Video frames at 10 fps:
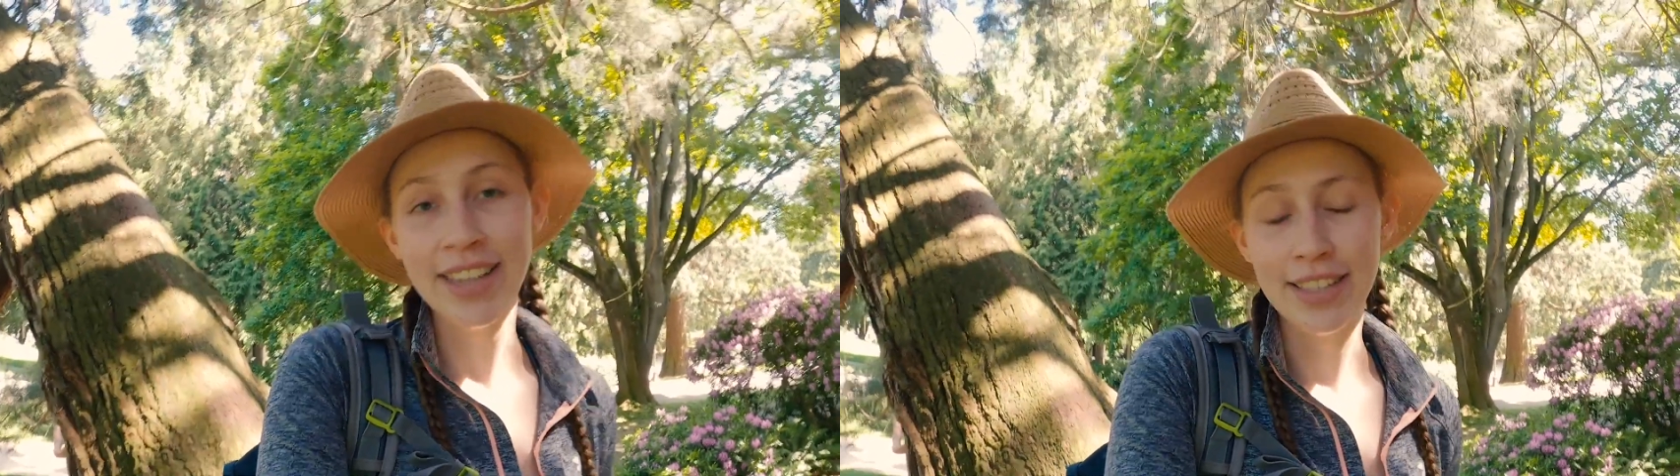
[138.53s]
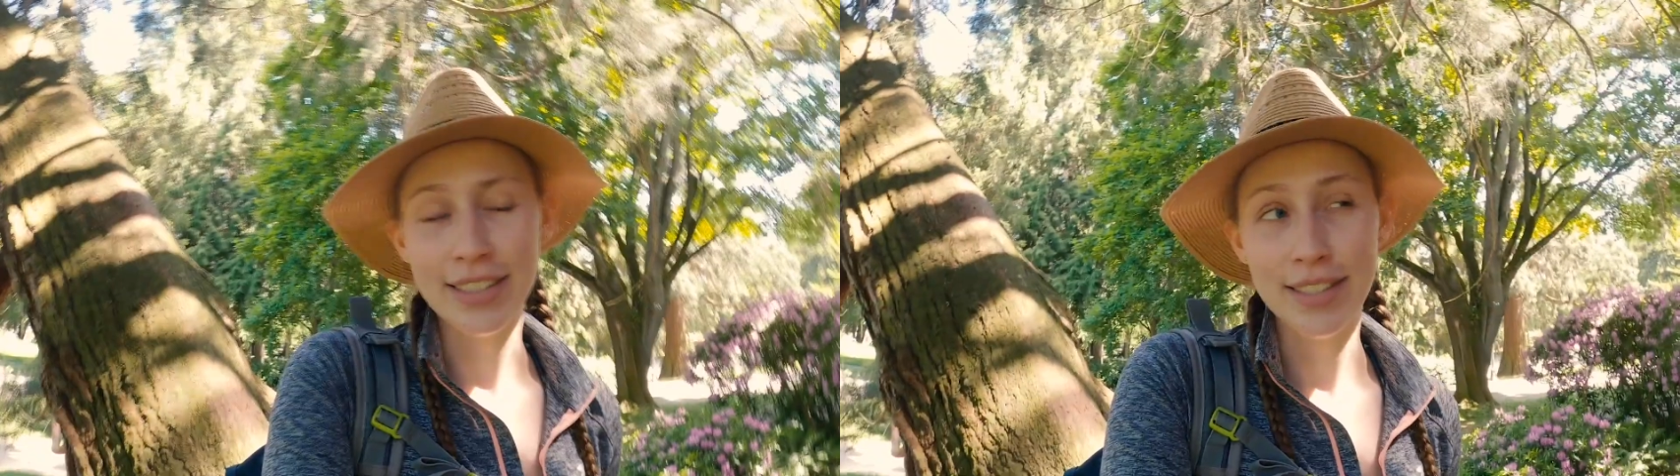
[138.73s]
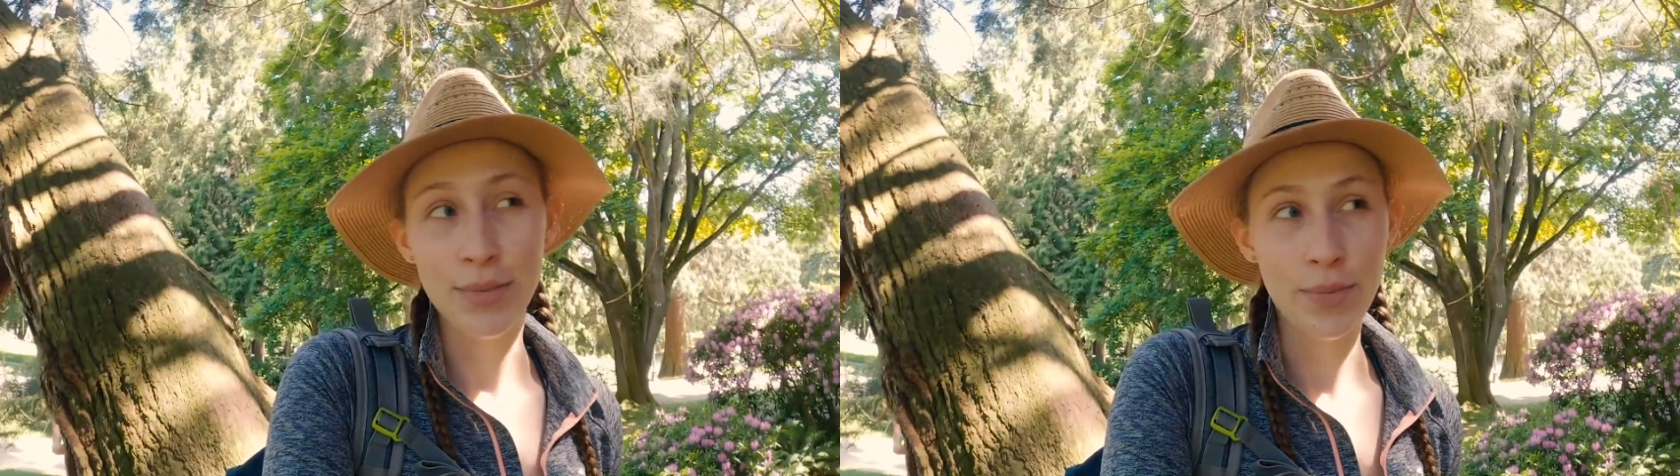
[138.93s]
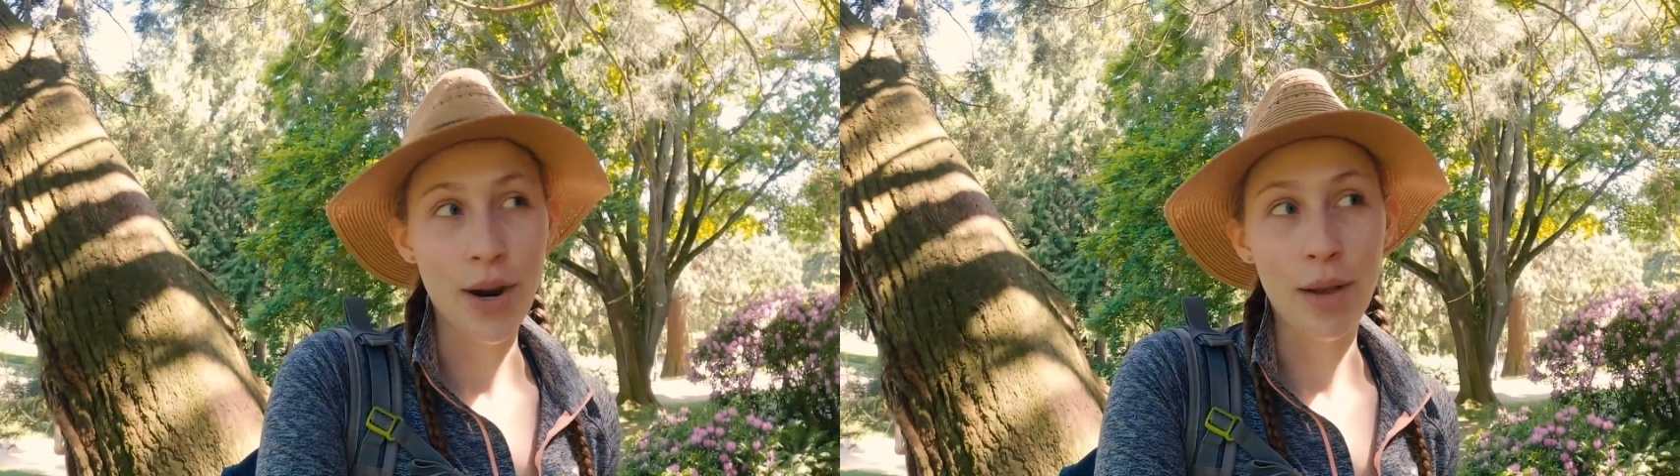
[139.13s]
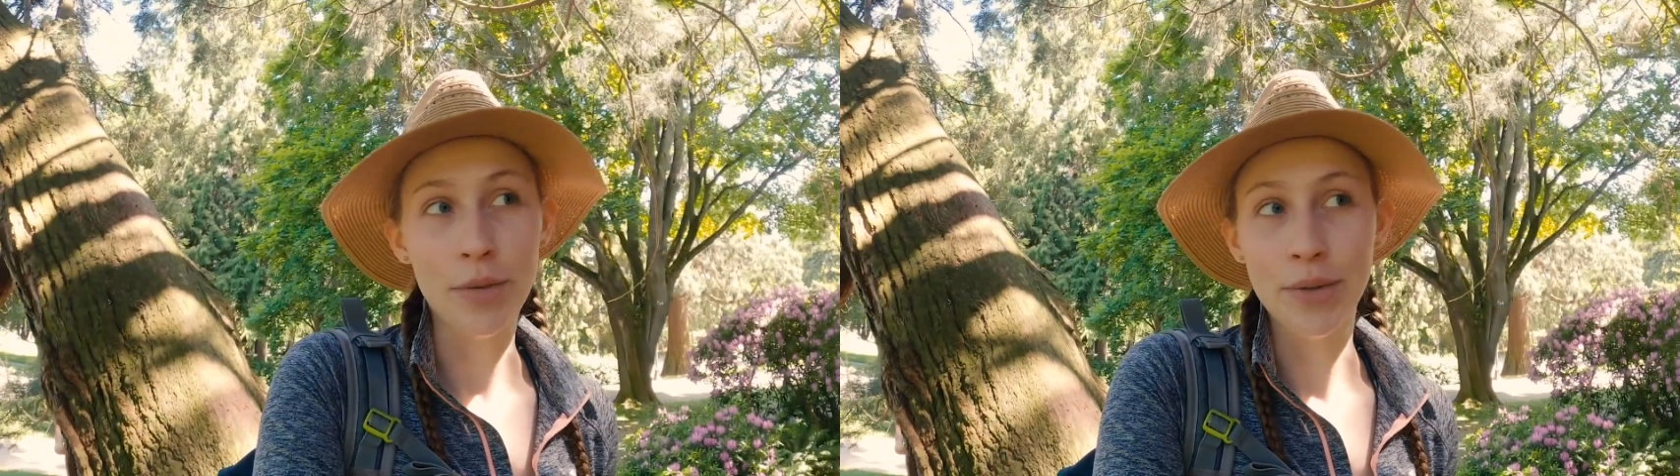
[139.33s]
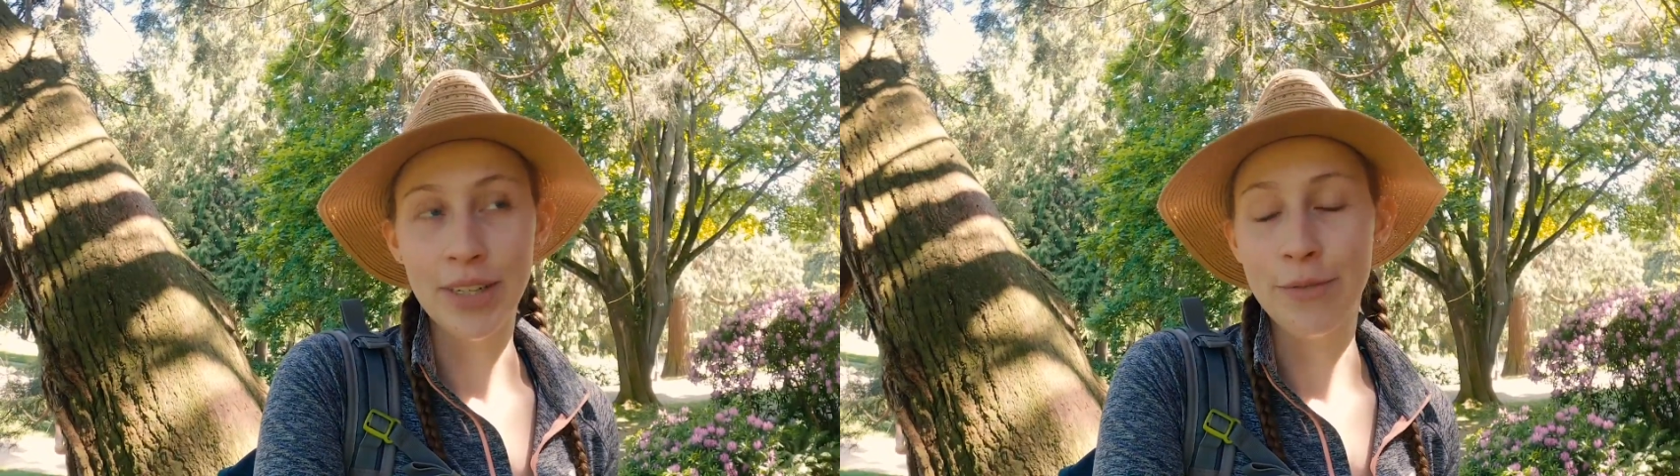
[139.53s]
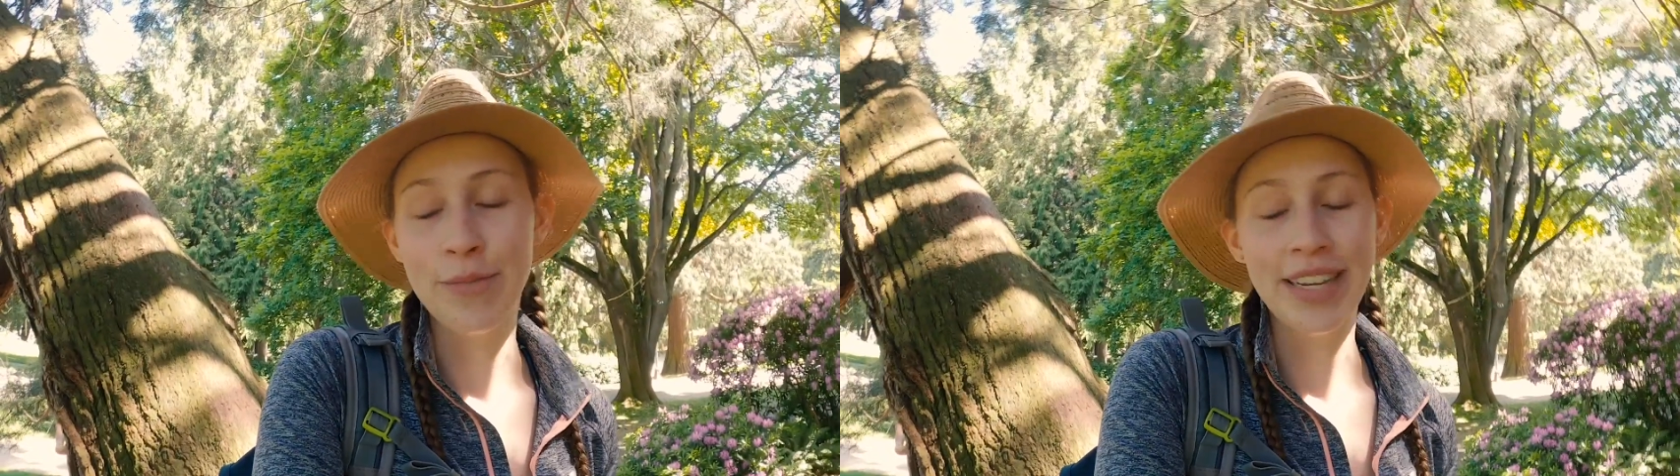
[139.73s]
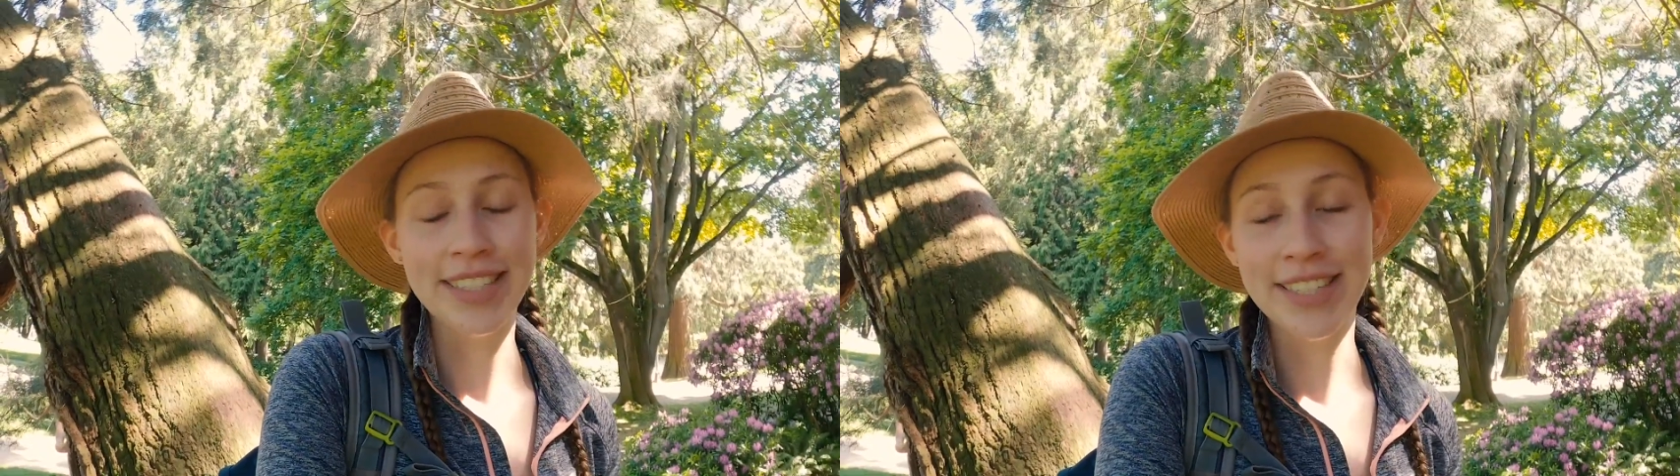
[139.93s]
I think that's probably one of the
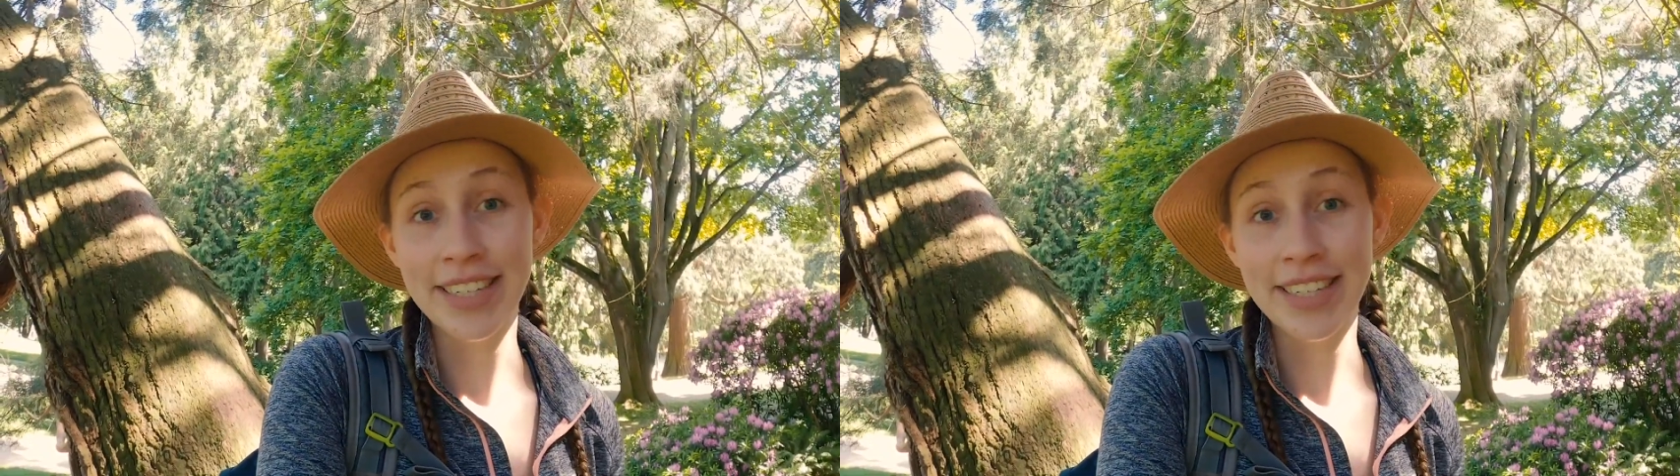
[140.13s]
biggest